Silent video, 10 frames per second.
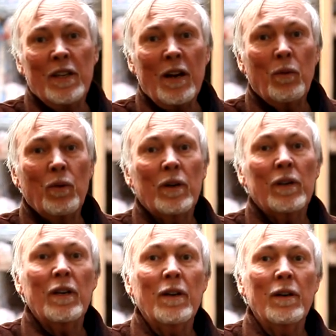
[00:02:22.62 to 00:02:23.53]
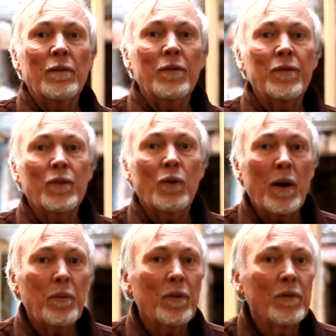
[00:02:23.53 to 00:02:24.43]
network of
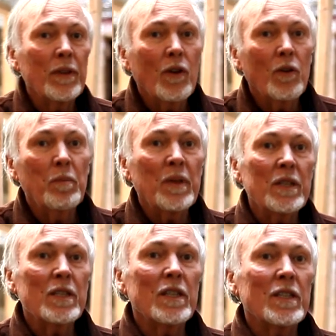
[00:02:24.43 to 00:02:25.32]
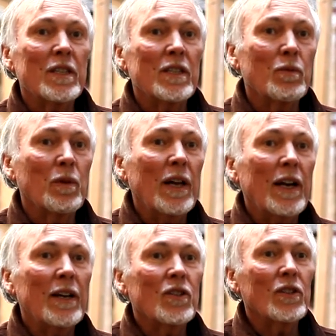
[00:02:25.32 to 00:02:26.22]
cooperatively owned businesses will
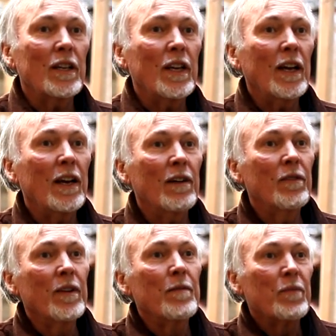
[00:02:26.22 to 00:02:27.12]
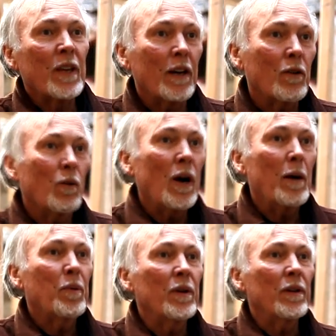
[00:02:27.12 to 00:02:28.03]
actually have a
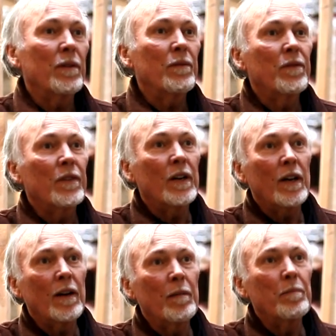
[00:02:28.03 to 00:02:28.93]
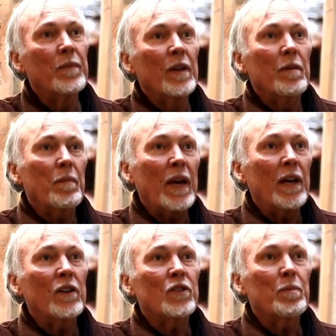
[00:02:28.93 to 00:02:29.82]
cooperative um,
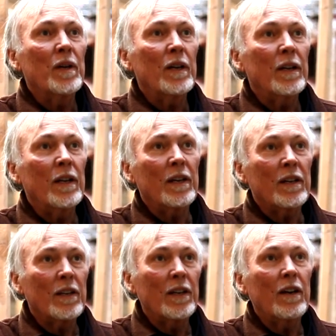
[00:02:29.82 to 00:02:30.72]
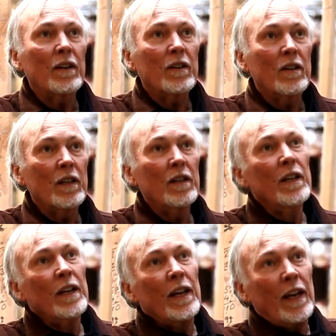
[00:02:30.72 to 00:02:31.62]
management and clerical.
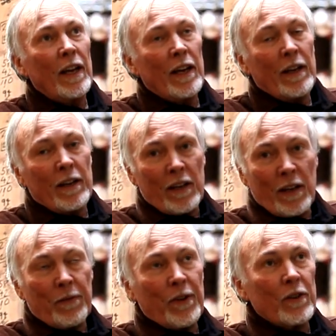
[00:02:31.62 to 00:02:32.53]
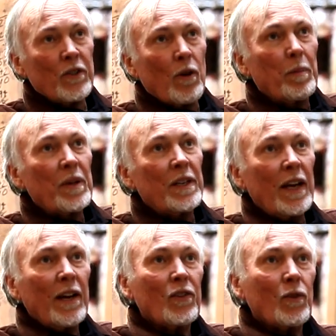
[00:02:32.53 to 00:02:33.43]
And if there's open
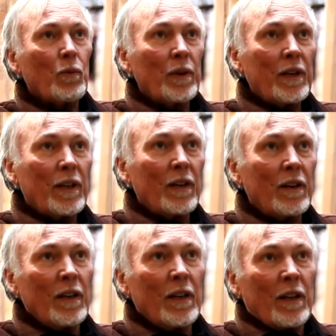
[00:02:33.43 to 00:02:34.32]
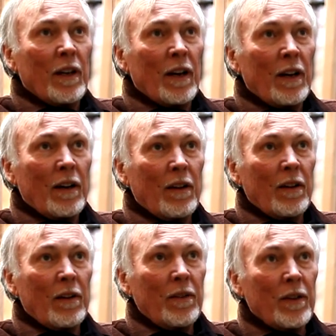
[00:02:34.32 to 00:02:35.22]
desk, we can
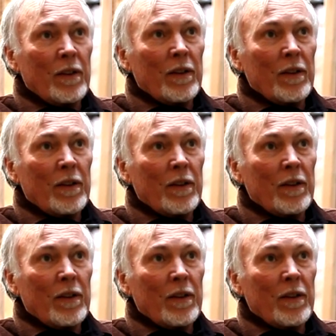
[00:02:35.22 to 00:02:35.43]
uh,